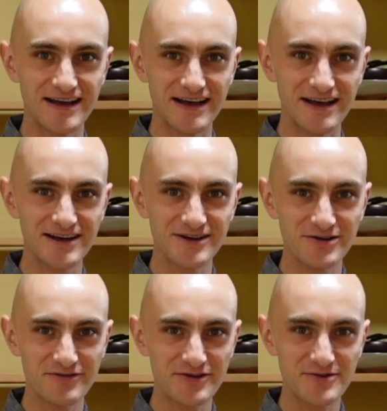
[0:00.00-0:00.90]
Hello
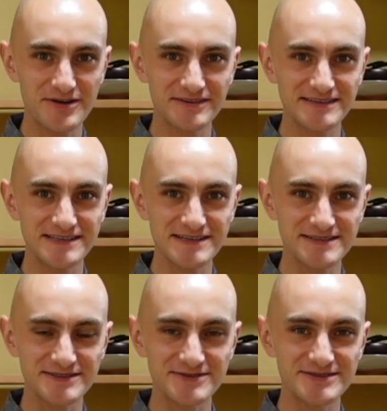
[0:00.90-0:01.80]
everyone,
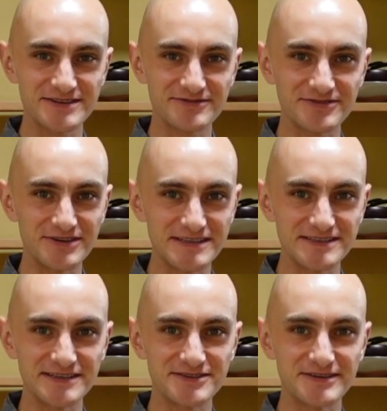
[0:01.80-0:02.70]
Tyas Sosen for the
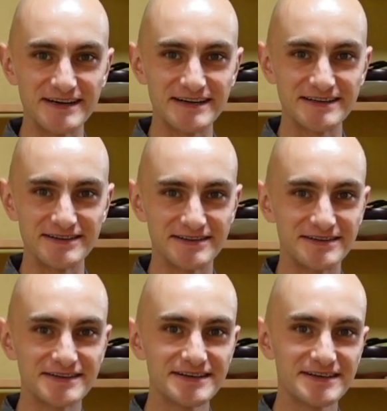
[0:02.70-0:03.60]
Tea Crane here.